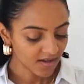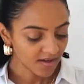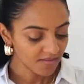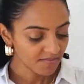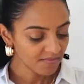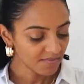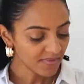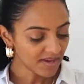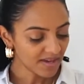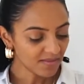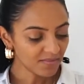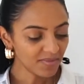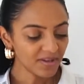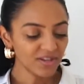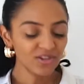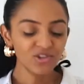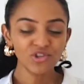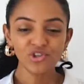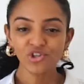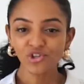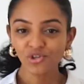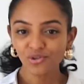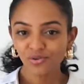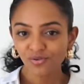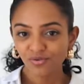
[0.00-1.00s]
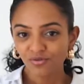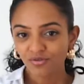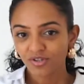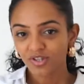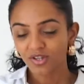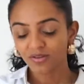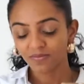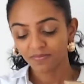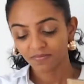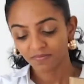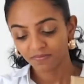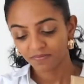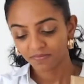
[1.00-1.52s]
Maybe nude,
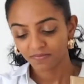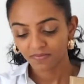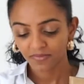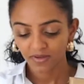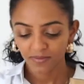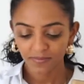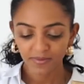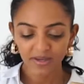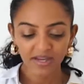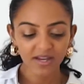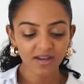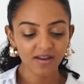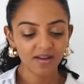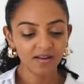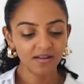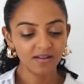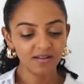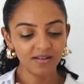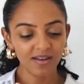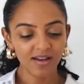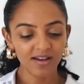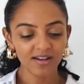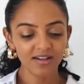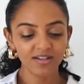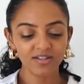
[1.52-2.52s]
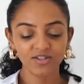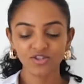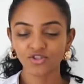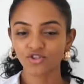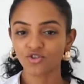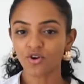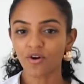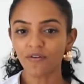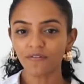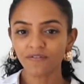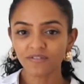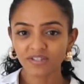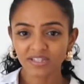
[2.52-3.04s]
bit like a
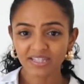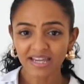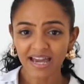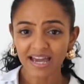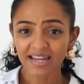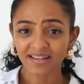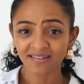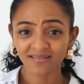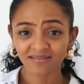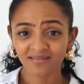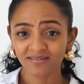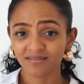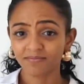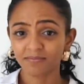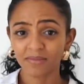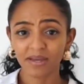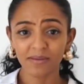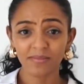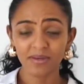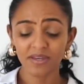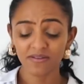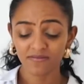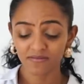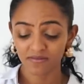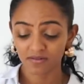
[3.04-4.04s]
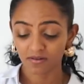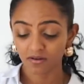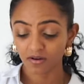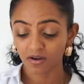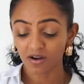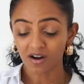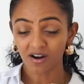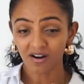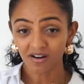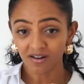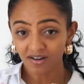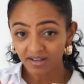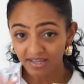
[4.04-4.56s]
soft tan, maybe even a
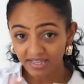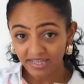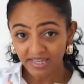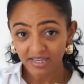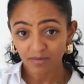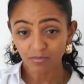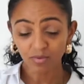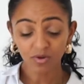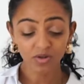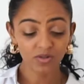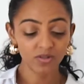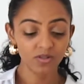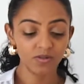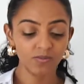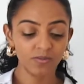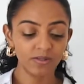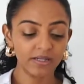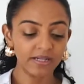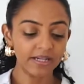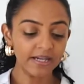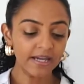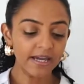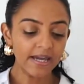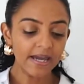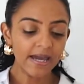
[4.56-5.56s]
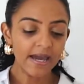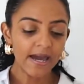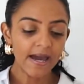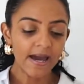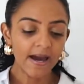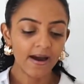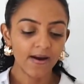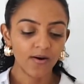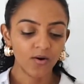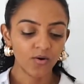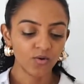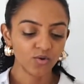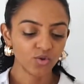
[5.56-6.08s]
khaki possibly,
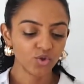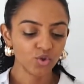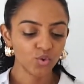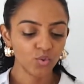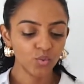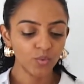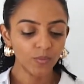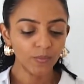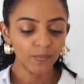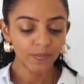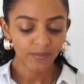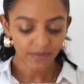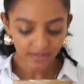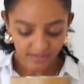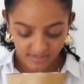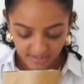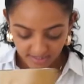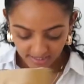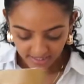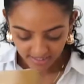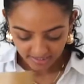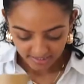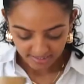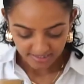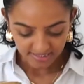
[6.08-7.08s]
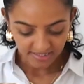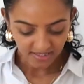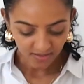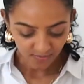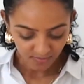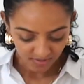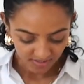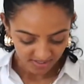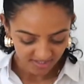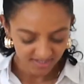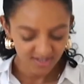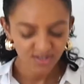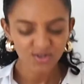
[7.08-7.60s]
or taupe. I don't know how you say that word.
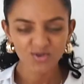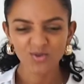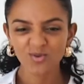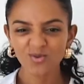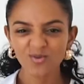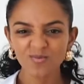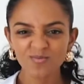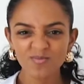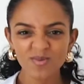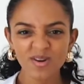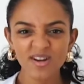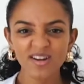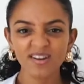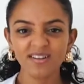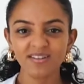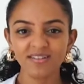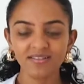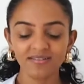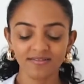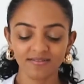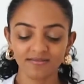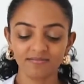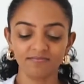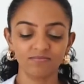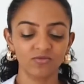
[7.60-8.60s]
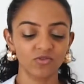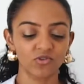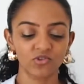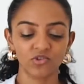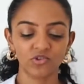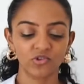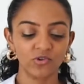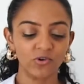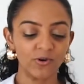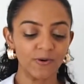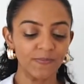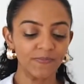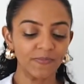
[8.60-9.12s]
Is it taupe? I'm not
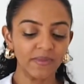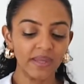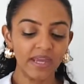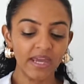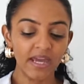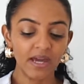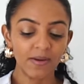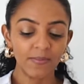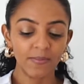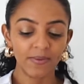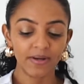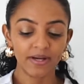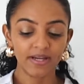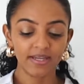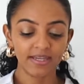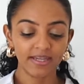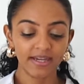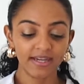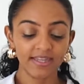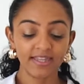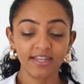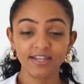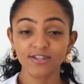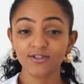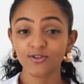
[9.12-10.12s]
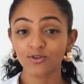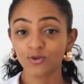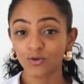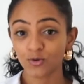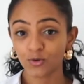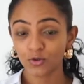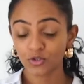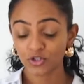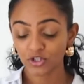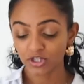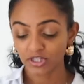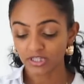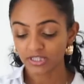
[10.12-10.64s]
sure. But yeah, these are
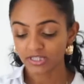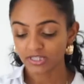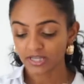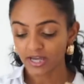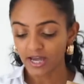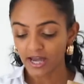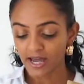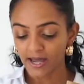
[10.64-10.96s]
gorgeous.